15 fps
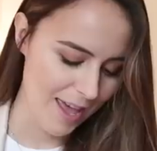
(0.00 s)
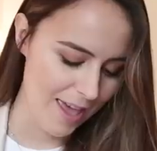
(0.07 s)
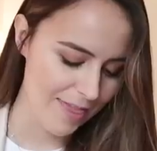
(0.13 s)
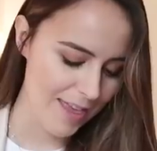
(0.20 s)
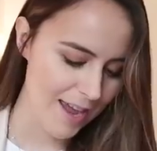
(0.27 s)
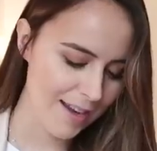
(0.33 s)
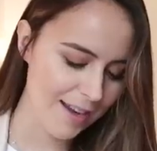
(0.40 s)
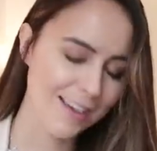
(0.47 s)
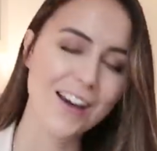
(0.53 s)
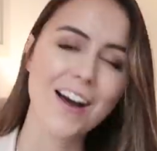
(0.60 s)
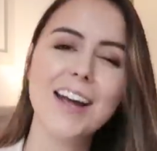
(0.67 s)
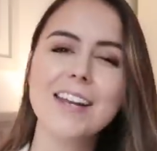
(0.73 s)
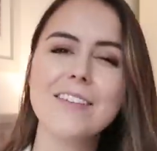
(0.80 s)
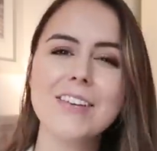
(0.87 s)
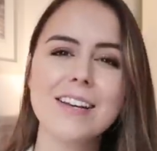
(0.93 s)
And then
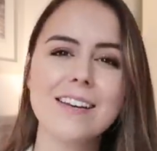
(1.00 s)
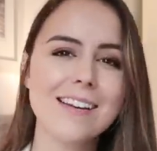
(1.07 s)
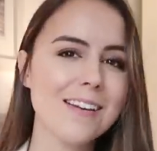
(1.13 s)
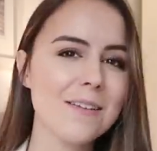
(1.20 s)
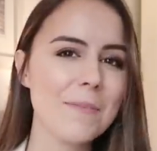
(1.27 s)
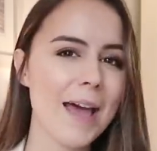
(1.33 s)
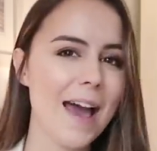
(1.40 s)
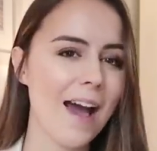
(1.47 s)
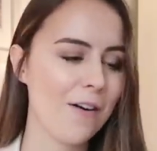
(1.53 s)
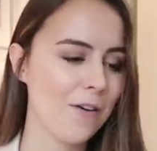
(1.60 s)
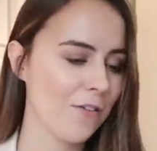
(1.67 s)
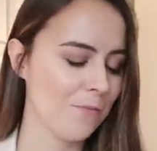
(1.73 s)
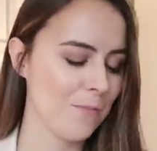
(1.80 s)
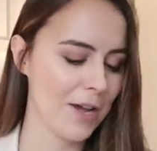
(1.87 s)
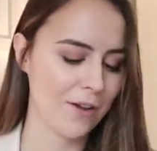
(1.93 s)
kind of a little bit
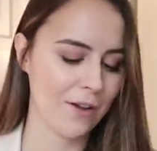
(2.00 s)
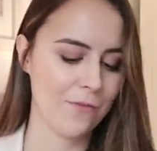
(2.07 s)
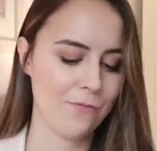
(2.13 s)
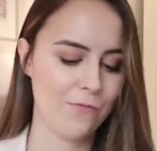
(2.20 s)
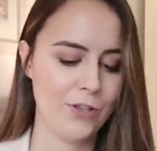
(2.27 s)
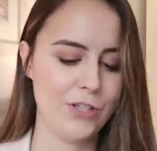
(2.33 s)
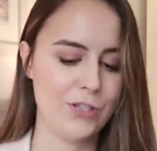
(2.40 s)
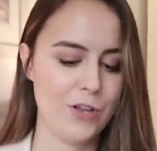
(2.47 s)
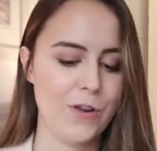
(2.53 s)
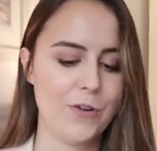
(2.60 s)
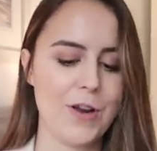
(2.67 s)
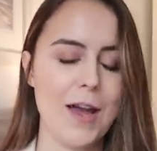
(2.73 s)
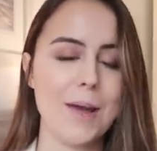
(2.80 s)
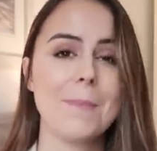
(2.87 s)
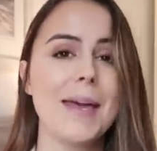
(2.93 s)
out of my comfort
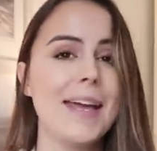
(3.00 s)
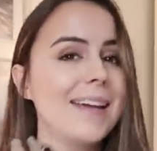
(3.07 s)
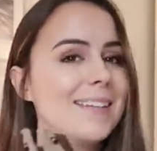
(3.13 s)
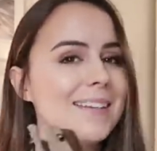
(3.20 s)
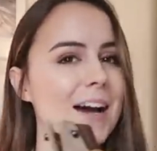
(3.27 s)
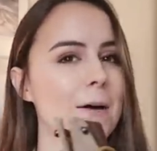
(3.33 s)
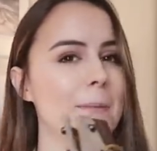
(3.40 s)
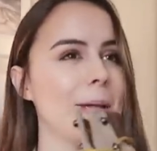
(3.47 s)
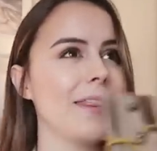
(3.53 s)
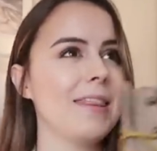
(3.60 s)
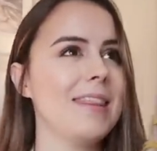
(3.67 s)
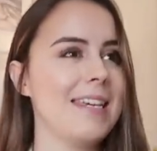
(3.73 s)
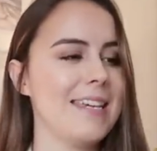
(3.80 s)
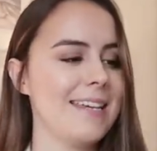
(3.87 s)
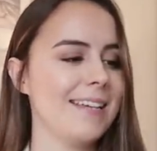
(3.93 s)
zone, I picked up
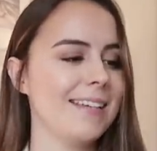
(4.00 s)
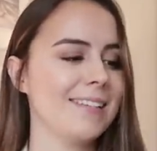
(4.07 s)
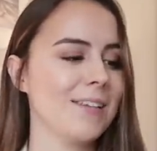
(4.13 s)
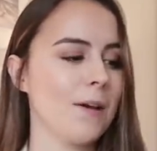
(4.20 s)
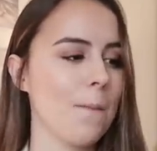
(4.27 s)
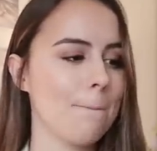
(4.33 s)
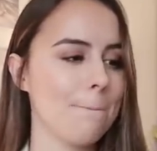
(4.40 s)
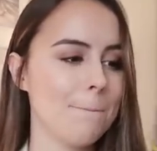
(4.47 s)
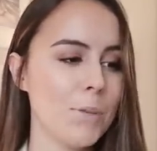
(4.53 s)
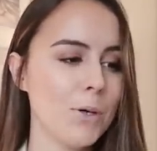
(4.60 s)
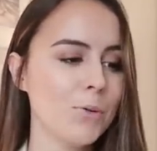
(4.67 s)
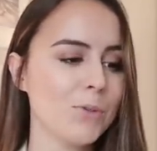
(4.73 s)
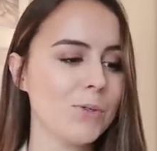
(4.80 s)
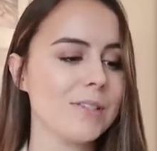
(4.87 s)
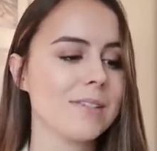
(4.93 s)
these
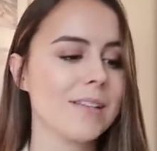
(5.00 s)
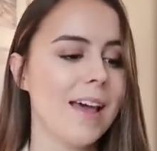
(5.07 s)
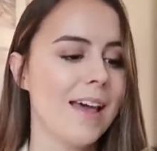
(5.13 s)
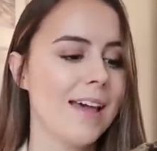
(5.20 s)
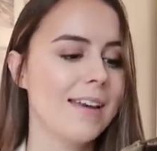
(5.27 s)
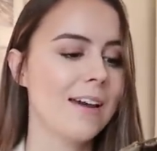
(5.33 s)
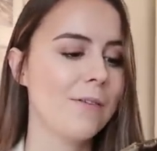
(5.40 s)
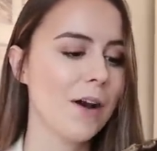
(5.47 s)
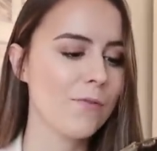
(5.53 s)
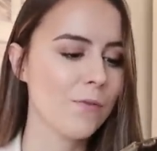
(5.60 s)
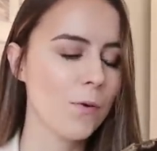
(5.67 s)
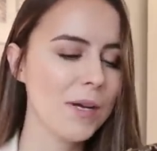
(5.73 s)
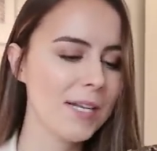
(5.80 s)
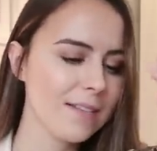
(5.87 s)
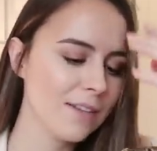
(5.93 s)
boots. Now I've
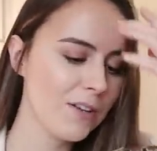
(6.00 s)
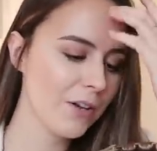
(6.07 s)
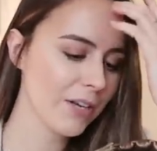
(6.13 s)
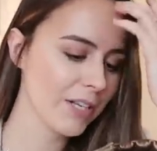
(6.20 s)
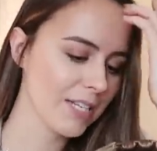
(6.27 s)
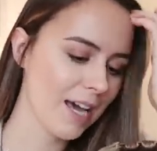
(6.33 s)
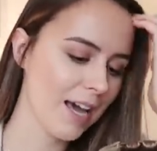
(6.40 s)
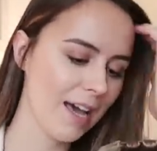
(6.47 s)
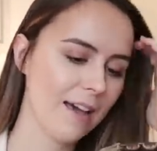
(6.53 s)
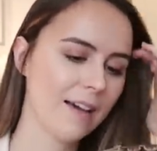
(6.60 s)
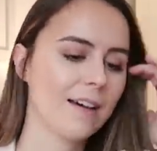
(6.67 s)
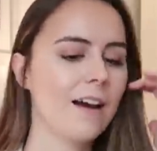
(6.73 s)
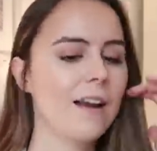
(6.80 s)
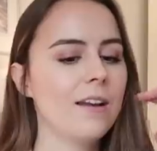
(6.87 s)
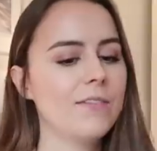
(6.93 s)
always looked
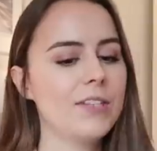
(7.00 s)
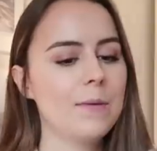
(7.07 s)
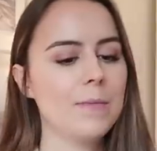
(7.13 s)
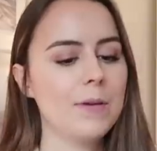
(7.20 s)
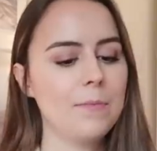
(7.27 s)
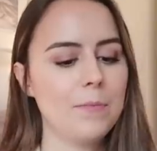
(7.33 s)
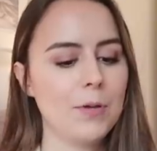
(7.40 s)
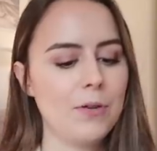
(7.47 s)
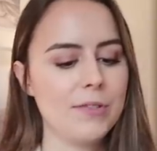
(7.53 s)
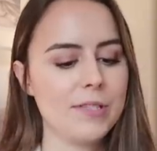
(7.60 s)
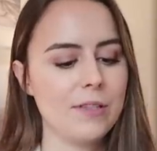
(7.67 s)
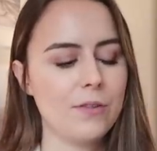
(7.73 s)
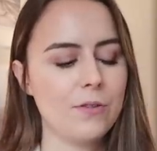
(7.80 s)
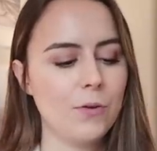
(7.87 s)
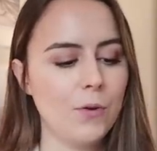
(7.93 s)
at kind of Timberland
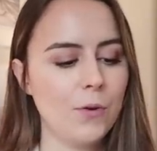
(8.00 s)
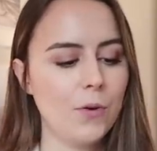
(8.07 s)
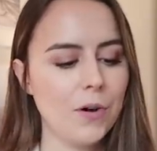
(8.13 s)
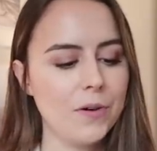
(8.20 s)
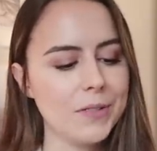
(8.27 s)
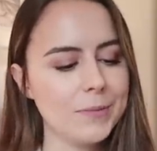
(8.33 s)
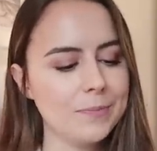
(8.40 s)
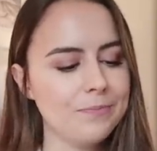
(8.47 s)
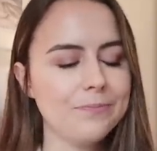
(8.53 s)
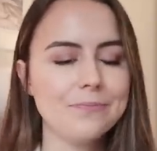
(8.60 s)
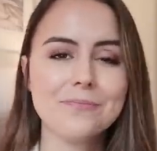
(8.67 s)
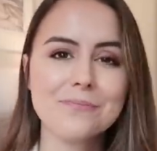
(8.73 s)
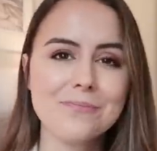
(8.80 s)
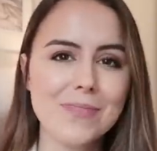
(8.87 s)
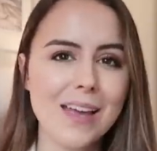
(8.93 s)
boots and thought,
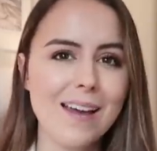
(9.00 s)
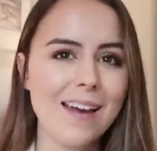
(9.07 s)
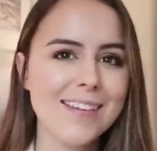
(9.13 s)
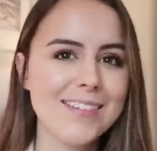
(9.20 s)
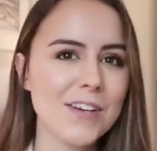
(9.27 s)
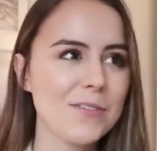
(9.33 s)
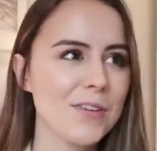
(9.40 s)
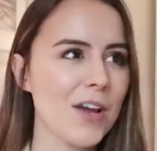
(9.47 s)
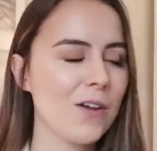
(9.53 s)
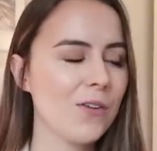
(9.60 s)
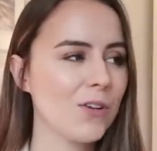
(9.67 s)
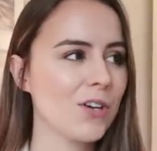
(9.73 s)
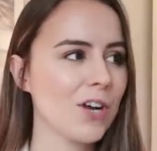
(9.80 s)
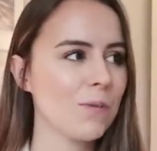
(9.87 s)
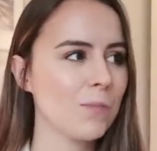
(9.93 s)
I don't know,
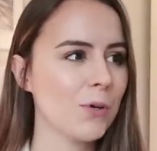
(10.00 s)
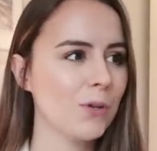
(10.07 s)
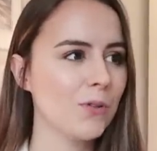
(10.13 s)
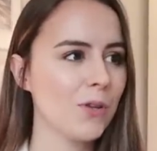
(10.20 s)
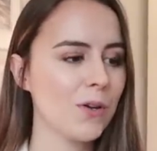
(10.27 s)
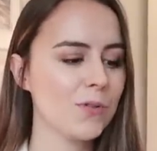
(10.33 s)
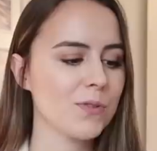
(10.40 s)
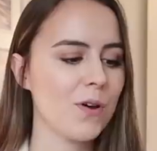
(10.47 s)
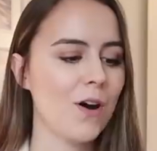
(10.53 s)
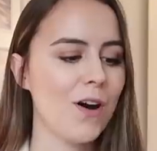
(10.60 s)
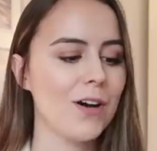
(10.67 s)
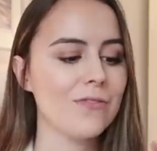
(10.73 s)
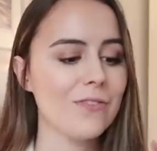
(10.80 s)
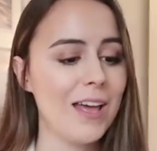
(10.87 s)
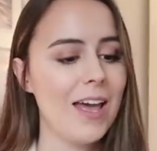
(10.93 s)
could I pull those
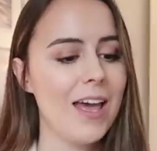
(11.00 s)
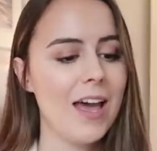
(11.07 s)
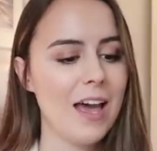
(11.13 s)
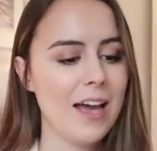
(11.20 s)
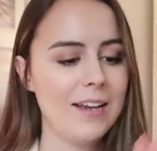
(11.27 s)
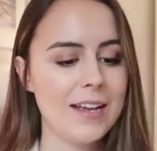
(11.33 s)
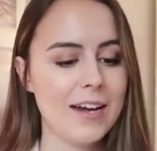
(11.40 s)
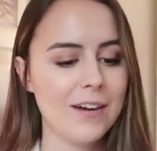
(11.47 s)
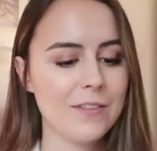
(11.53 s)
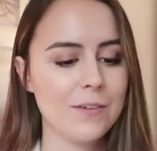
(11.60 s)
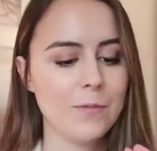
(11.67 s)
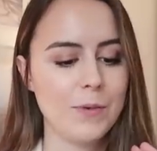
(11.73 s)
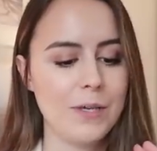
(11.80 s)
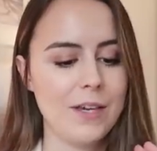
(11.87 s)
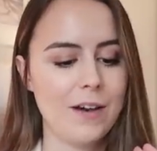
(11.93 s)
off? And now
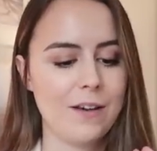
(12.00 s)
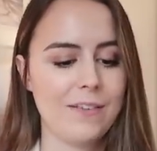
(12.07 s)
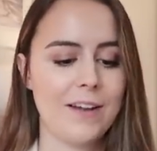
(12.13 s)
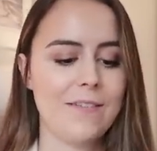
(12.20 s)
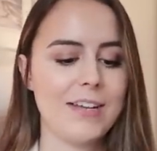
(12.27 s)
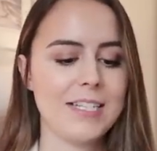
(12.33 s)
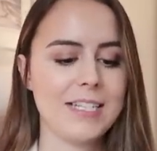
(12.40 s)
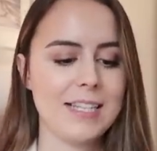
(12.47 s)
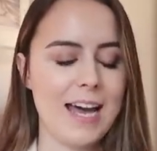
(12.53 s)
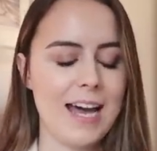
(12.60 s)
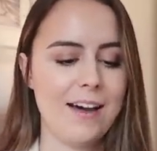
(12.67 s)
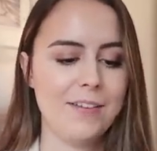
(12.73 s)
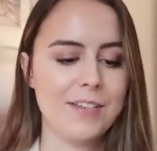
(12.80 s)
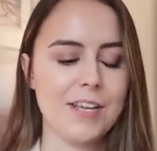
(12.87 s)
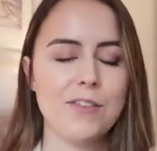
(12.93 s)
that we are renovating the
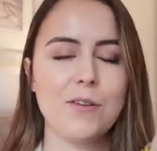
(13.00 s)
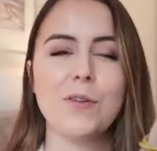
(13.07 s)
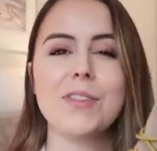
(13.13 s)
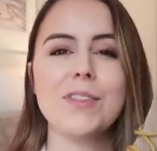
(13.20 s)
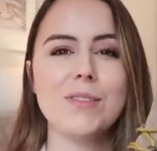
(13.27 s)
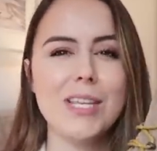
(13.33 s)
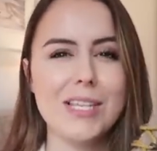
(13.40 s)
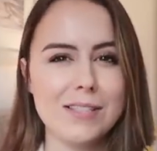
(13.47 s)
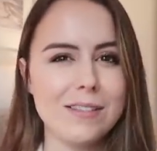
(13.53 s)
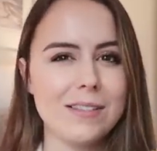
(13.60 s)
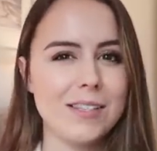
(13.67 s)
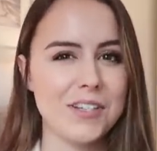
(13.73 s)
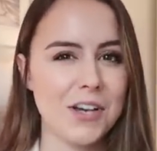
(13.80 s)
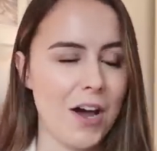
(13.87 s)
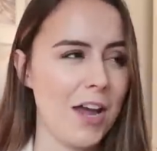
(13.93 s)
house, I thought this
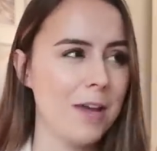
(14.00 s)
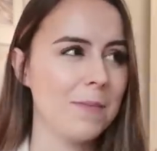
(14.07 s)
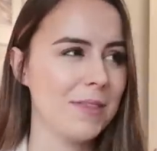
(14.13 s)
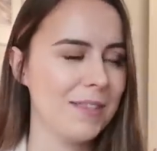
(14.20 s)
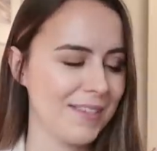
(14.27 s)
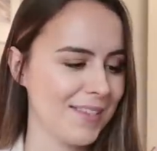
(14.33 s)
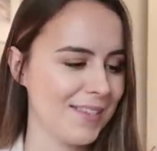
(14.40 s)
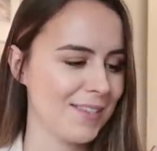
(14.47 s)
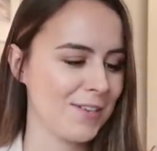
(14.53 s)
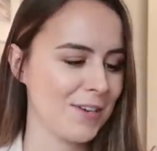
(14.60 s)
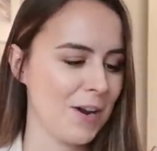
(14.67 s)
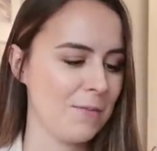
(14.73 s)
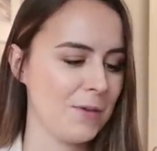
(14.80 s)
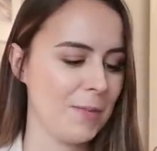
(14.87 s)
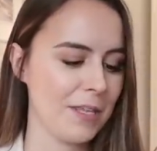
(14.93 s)
is the time
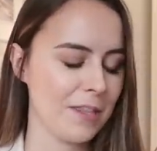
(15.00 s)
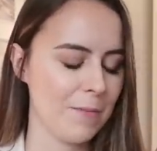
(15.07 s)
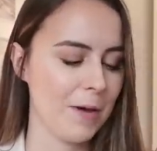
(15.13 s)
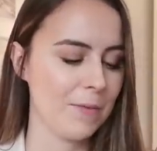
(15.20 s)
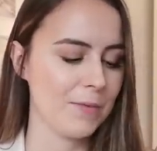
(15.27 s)
to pick them